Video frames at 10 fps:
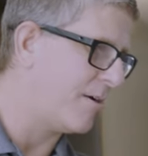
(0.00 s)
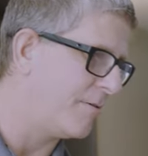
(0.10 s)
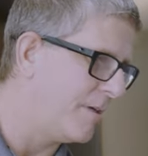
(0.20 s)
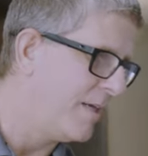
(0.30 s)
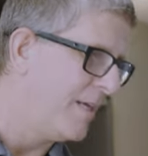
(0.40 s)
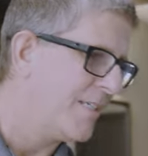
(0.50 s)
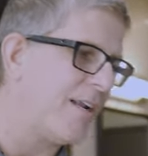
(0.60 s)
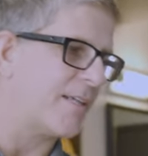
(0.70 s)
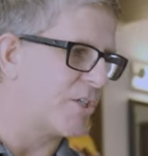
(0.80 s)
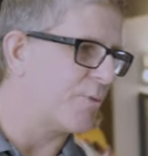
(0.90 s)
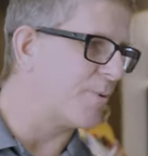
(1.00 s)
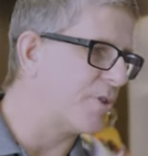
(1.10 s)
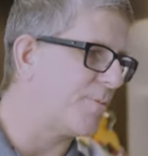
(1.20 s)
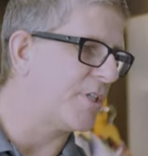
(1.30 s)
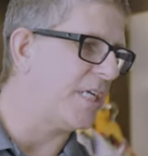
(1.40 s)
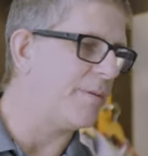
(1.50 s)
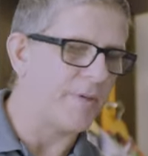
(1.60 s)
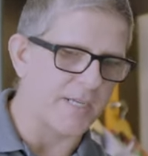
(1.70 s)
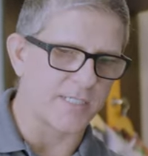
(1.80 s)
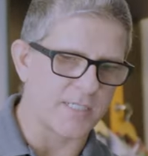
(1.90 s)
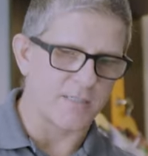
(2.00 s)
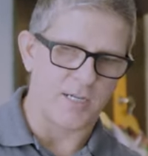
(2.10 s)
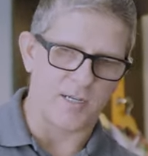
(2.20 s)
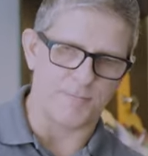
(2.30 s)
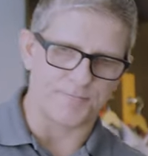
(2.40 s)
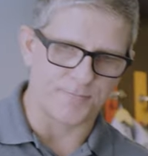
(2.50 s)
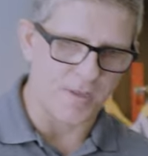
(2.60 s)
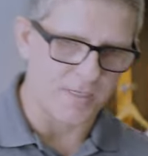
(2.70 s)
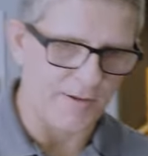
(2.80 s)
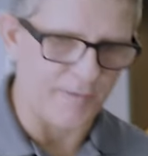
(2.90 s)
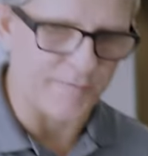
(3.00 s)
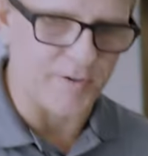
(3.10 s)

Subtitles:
so it's not super, super cheap, but it's definitely